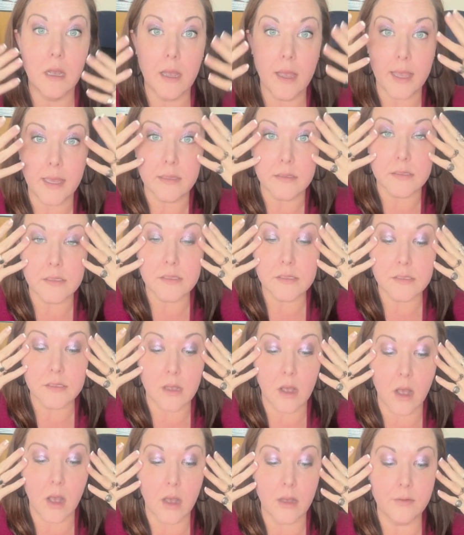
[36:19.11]
and
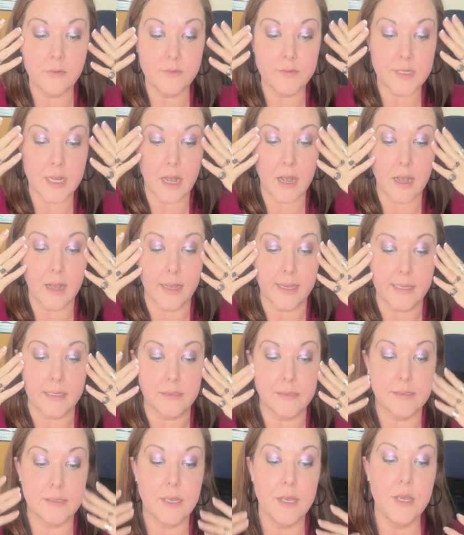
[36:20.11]
soft
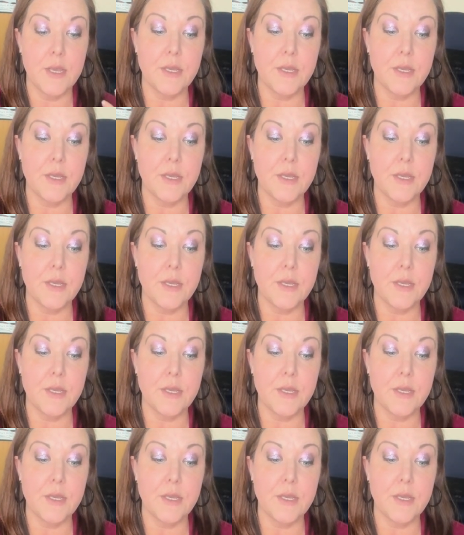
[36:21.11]
eyes,